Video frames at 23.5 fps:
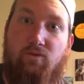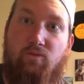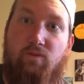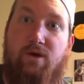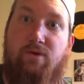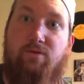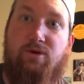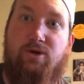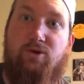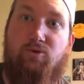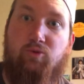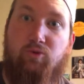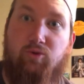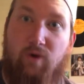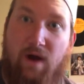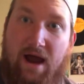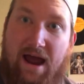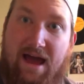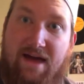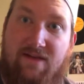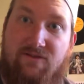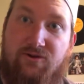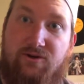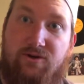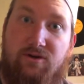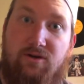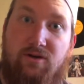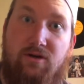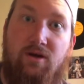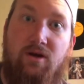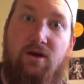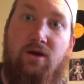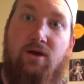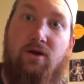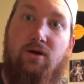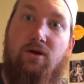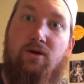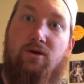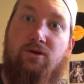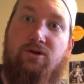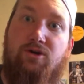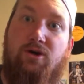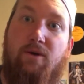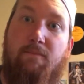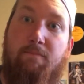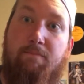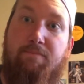We would rather
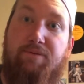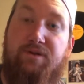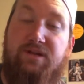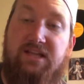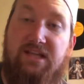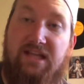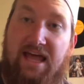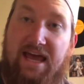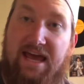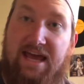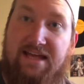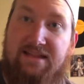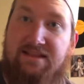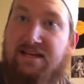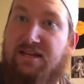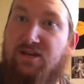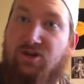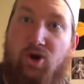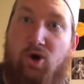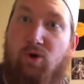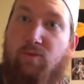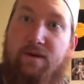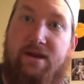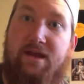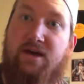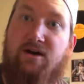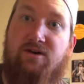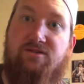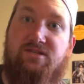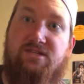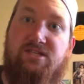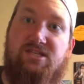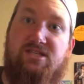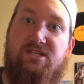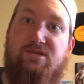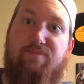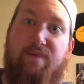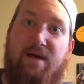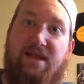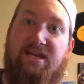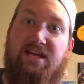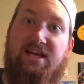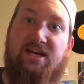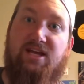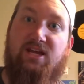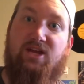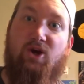complain that nobody else is
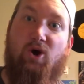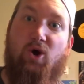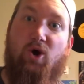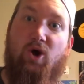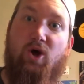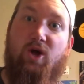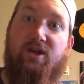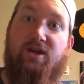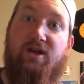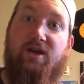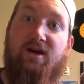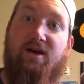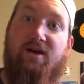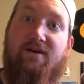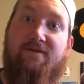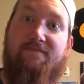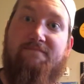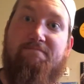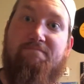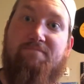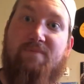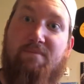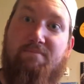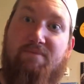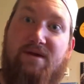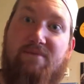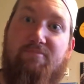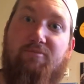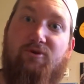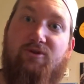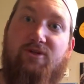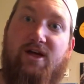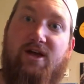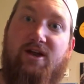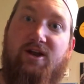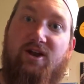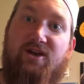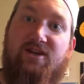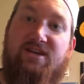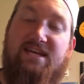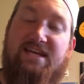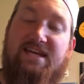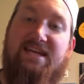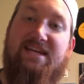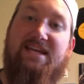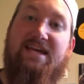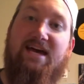spending it on people that
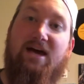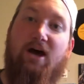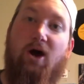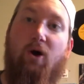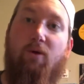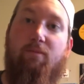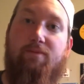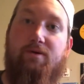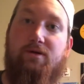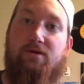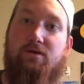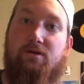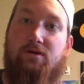need help,